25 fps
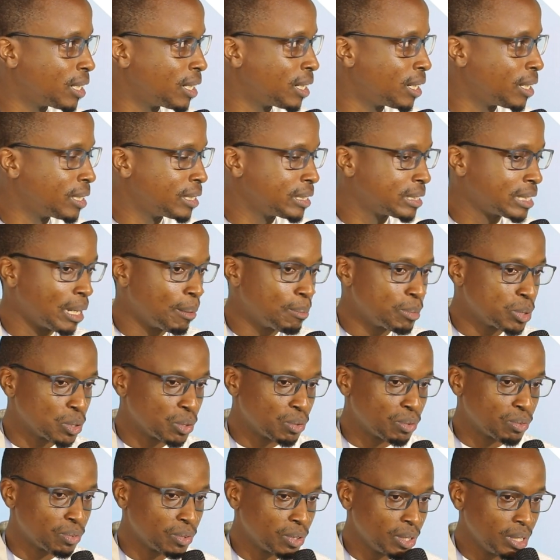In terms
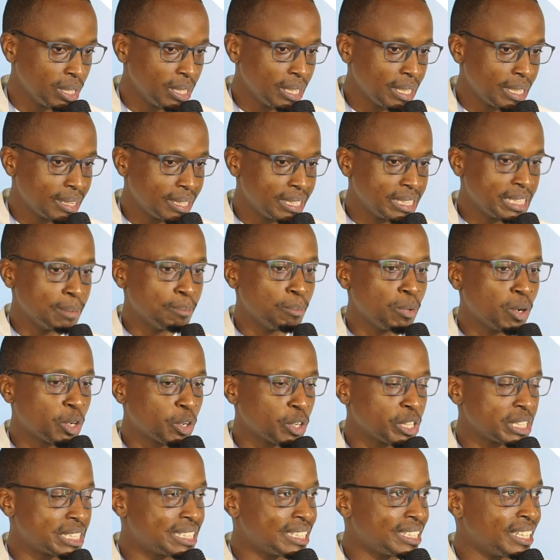of the
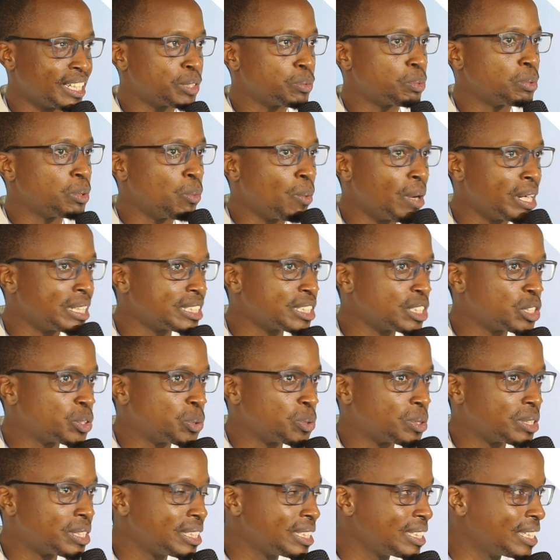democracy that we wanted
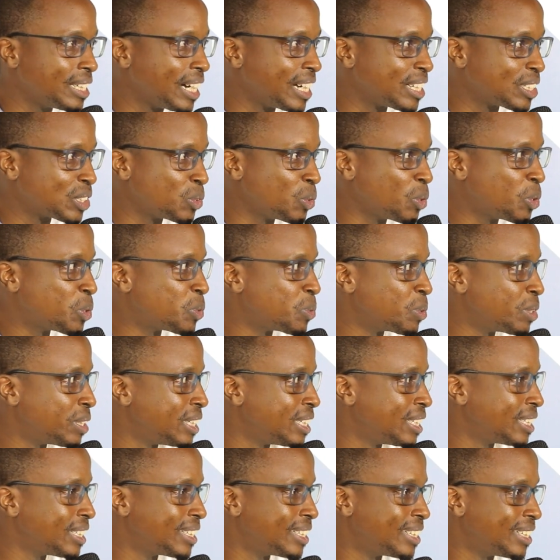to see has not
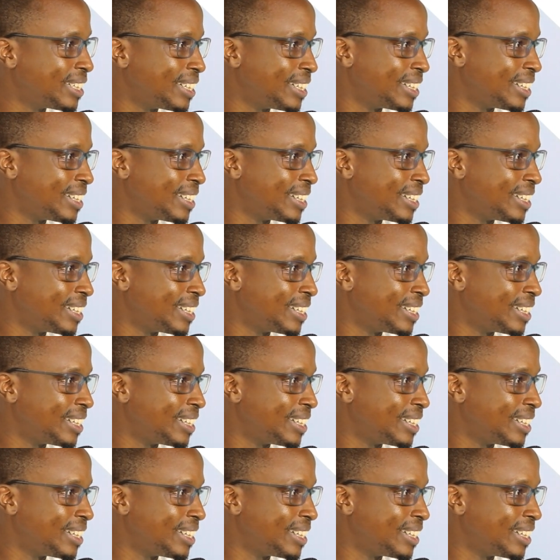really